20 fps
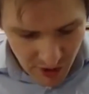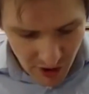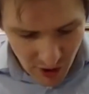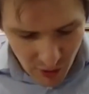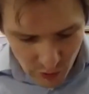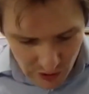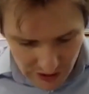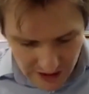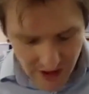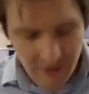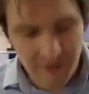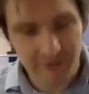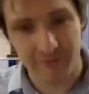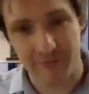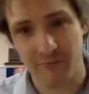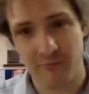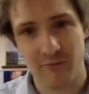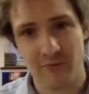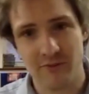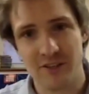I would
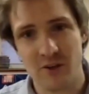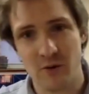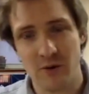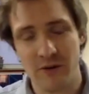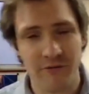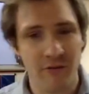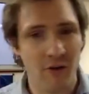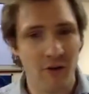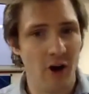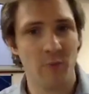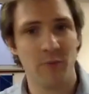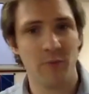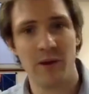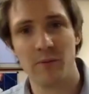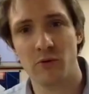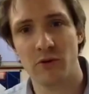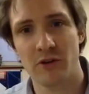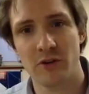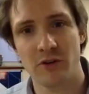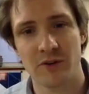love to invite
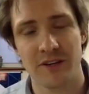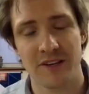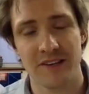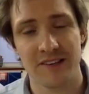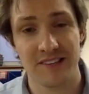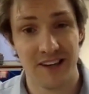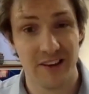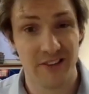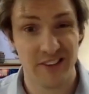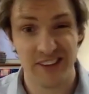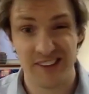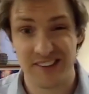people to consider these